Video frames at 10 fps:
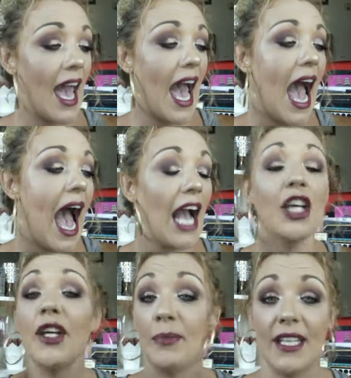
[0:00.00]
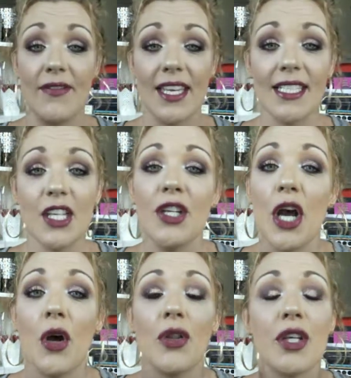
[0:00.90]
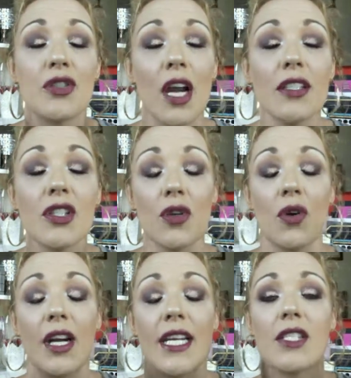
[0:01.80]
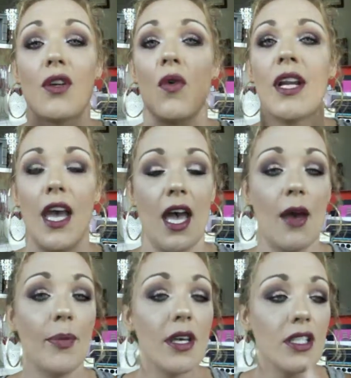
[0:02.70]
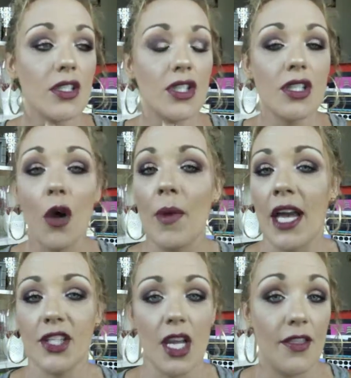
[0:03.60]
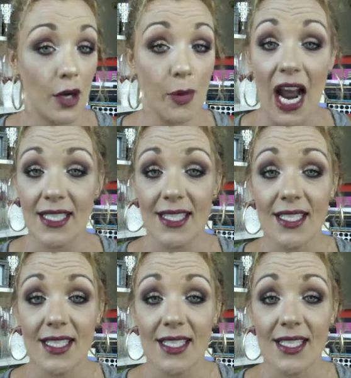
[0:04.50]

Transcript: I couldn't believe it. The drugstore is going up so much in their prices.